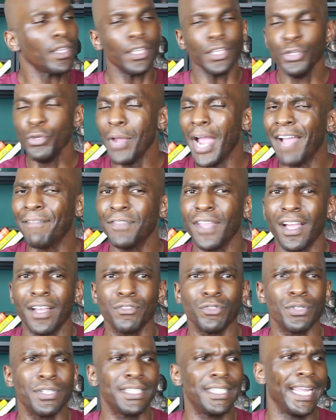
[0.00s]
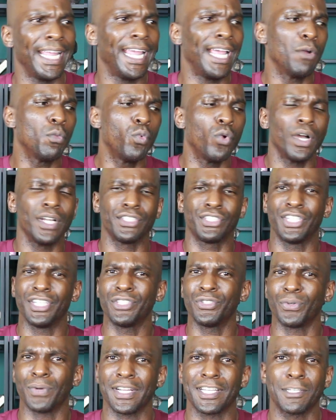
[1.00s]
You have to understand what
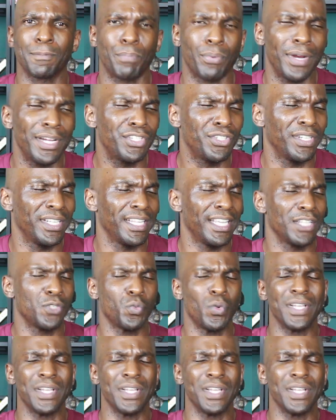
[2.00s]
gender expression is,